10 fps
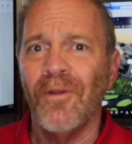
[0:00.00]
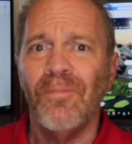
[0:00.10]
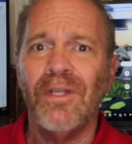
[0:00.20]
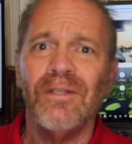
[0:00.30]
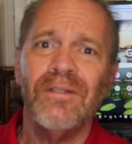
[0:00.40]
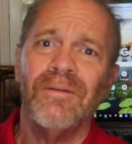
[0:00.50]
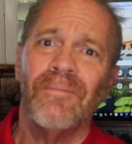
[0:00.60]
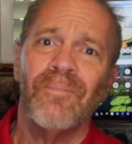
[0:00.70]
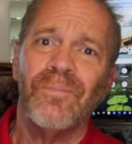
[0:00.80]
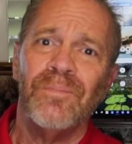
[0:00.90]
Because
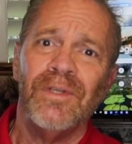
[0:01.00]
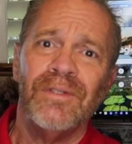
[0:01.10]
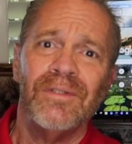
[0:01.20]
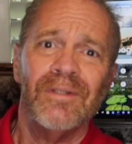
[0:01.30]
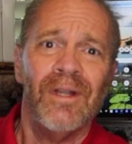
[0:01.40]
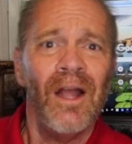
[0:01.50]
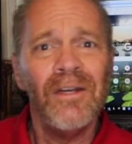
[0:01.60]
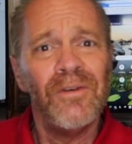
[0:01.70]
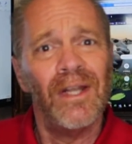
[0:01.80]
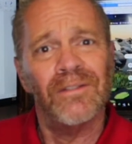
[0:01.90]
the
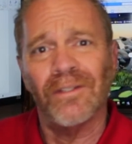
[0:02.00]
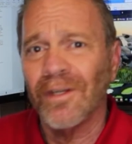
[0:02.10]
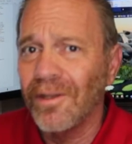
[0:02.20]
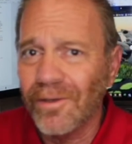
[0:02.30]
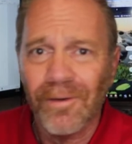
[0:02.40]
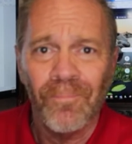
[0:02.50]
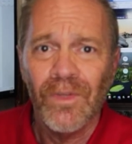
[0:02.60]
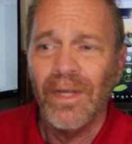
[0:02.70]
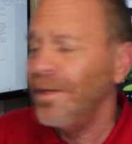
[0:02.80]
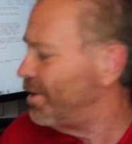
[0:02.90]
contract's unclear.
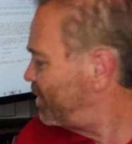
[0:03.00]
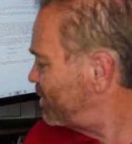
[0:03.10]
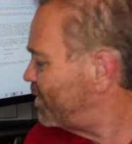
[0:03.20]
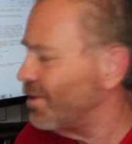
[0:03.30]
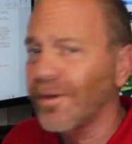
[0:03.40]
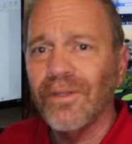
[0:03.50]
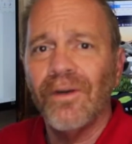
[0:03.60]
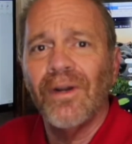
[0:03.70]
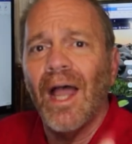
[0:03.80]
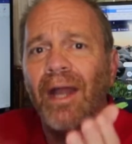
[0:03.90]
Here's the deal.
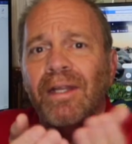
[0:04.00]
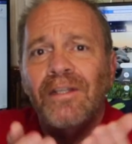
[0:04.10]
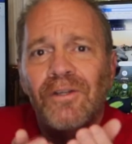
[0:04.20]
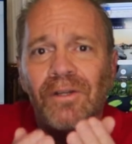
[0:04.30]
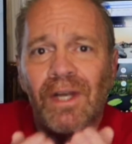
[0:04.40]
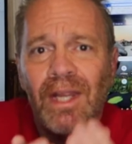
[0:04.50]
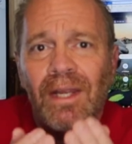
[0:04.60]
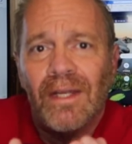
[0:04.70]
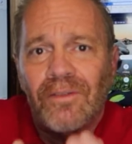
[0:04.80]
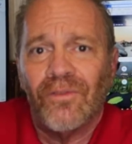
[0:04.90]
You're not in good
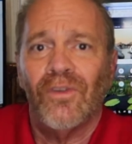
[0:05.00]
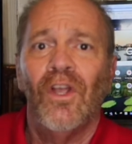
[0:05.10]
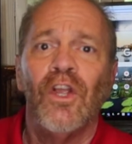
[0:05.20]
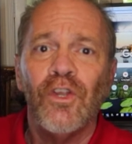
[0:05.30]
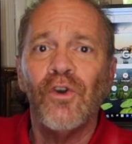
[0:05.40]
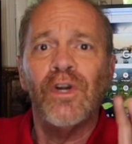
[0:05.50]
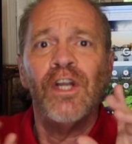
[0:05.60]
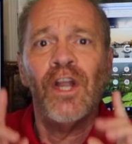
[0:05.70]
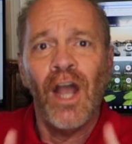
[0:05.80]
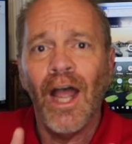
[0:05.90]
hands. You're
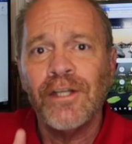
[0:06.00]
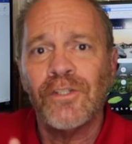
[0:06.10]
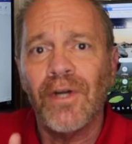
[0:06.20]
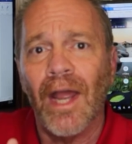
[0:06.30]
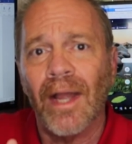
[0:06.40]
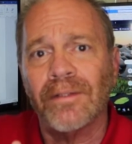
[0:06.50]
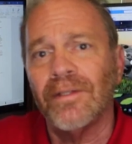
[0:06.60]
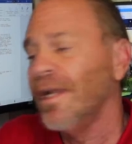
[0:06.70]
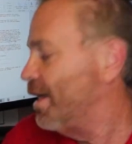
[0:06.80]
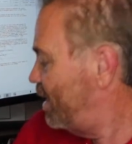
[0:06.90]
in
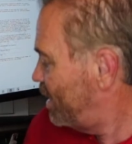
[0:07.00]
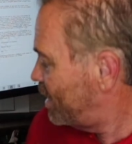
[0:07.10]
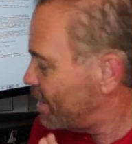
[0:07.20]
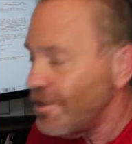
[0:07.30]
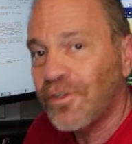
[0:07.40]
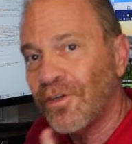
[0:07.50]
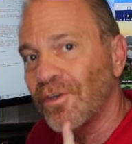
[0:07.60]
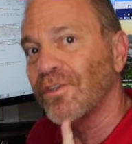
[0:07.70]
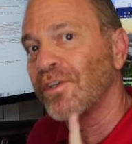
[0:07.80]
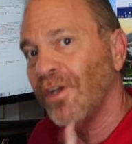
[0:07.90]
contract. The
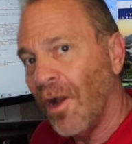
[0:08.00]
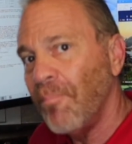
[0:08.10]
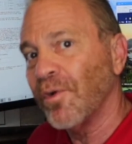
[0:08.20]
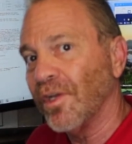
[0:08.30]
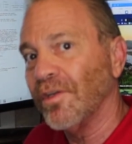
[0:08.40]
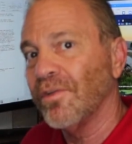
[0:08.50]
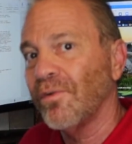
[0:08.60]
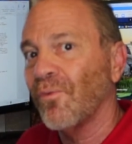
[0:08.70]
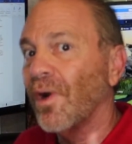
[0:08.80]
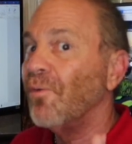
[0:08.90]
insurance companies
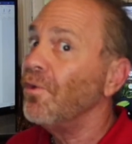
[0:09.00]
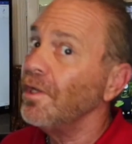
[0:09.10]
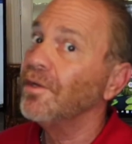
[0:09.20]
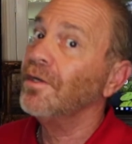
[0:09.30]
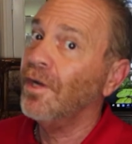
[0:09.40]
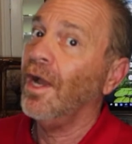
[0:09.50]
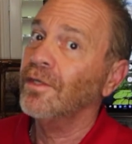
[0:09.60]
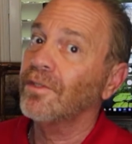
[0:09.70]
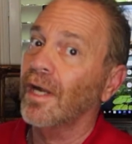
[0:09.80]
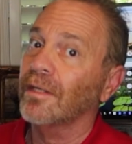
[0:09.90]
write really good
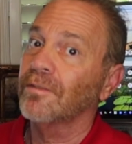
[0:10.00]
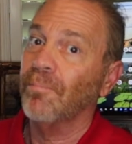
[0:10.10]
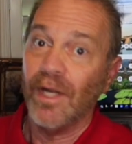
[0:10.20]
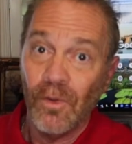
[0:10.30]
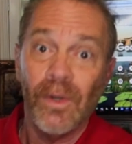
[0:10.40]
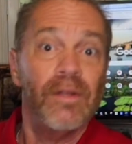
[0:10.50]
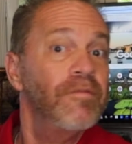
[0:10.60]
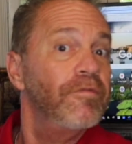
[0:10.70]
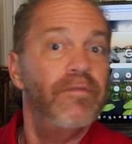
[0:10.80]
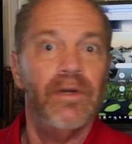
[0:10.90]
contracts. By the way, they're
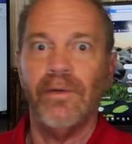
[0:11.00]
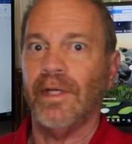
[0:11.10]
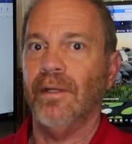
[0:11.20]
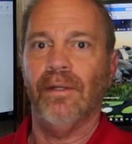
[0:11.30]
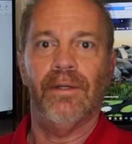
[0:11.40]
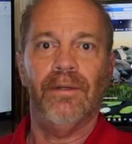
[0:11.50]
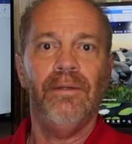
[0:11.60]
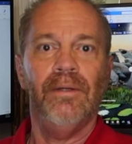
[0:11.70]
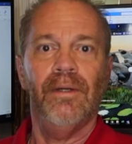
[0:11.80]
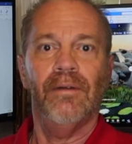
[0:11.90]
very
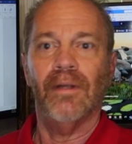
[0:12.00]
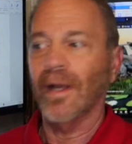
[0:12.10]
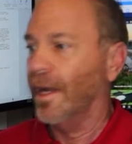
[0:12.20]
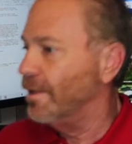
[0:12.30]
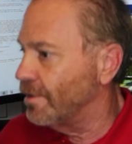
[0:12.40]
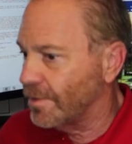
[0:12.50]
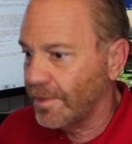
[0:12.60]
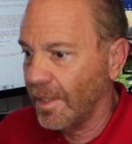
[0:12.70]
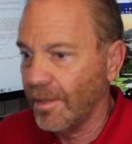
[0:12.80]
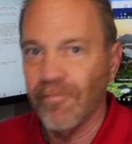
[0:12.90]
clear. I
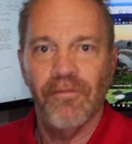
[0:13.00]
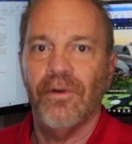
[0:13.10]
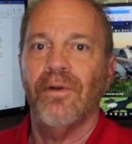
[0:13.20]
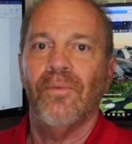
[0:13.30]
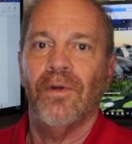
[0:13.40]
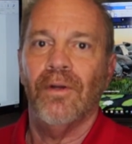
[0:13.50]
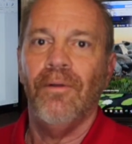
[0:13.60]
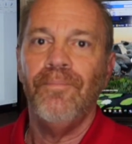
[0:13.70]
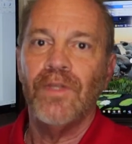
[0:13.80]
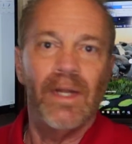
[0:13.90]
understand them very
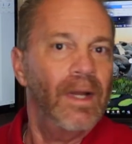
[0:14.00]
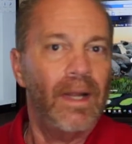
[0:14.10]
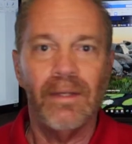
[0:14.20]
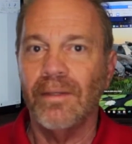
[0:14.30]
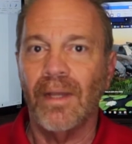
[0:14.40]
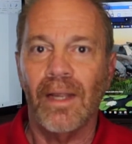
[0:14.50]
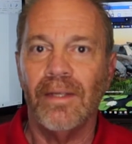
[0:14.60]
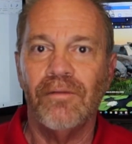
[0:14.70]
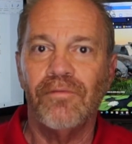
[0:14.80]
well. I